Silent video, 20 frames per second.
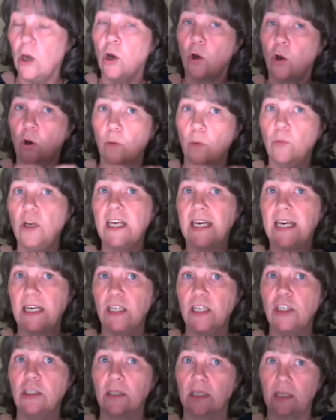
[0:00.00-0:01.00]

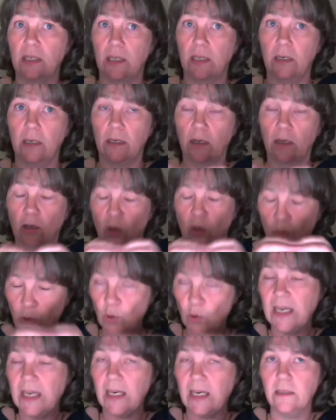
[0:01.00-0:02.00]

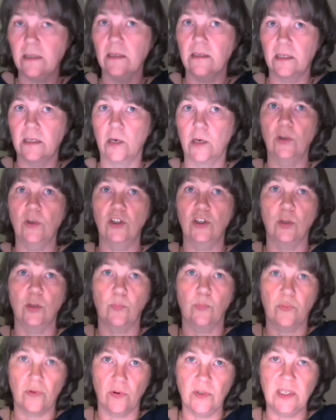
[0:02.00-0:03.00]
Communicating sequential
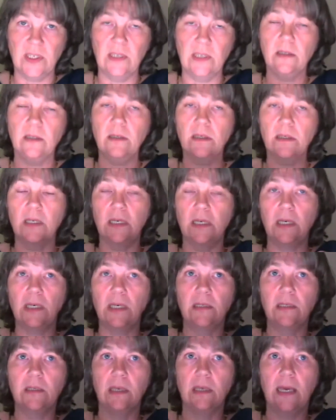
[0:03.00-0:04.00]
processes
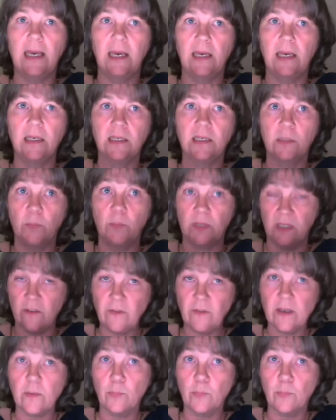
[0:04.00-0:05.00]
is a
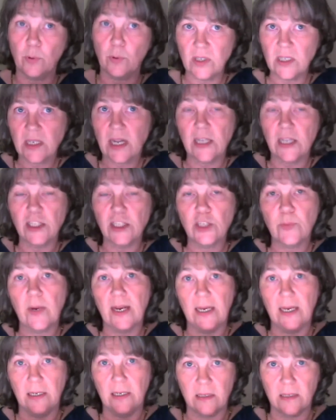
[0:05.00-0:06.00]
specific process
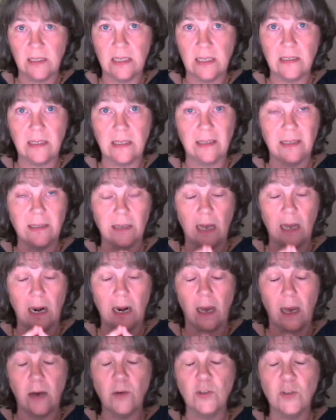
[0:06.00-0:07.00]
algebra in the sense that it
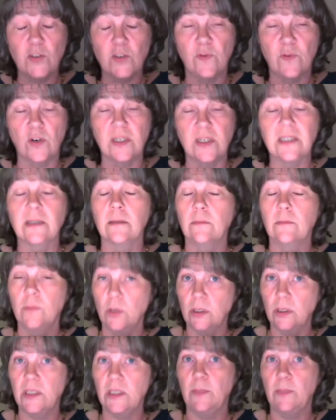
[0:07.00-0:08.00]
allows for this
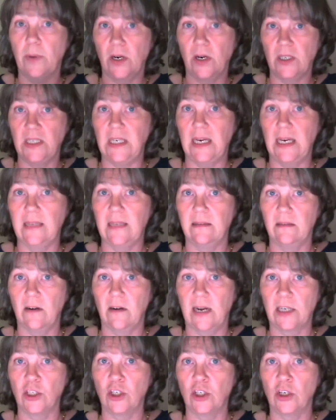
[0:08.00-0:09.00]
multi-party
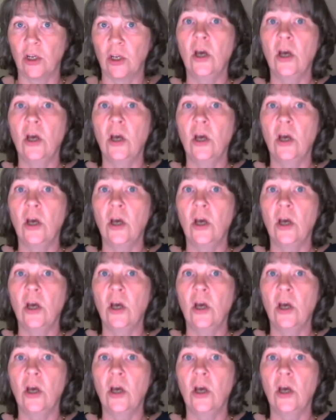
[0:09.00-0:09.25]
interaction,